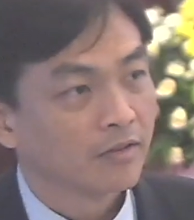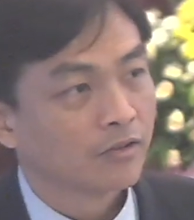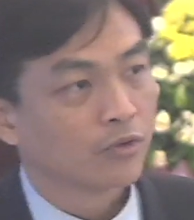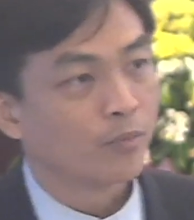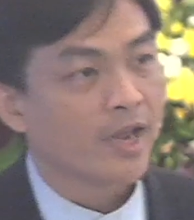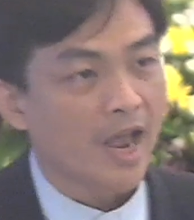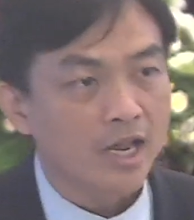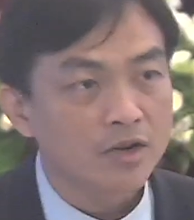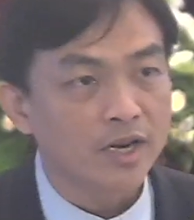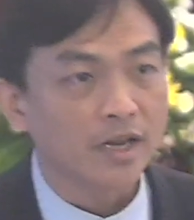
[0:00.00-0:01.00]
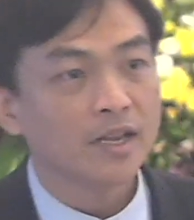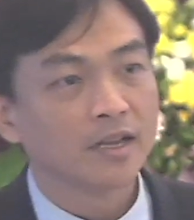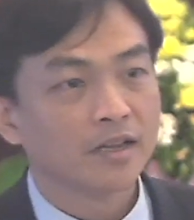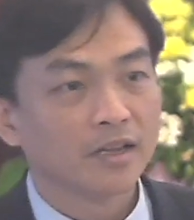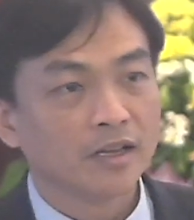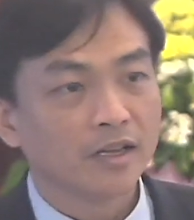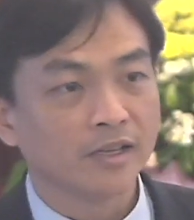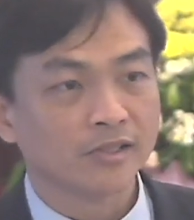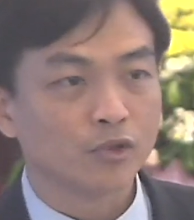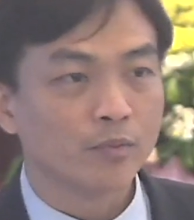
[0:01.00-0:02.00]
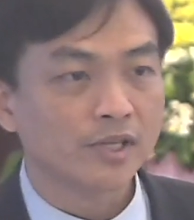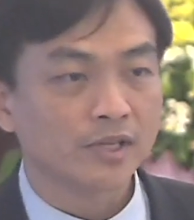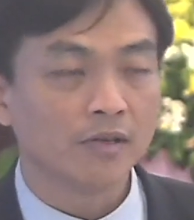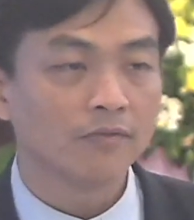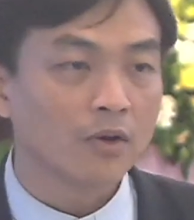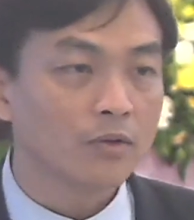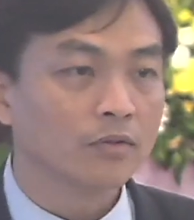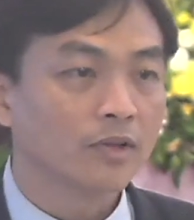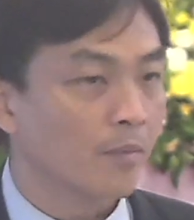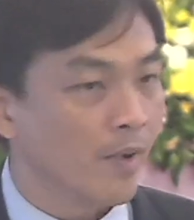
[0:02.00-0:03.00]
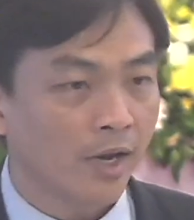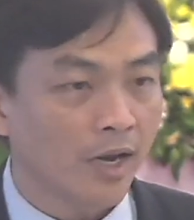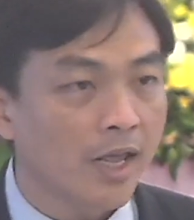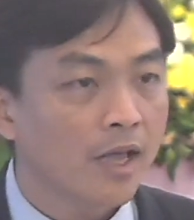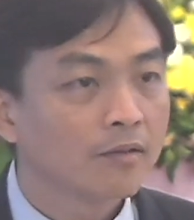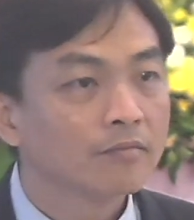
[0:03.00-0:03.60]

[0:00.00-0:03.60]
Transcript: To be angry is to be sinful immediately,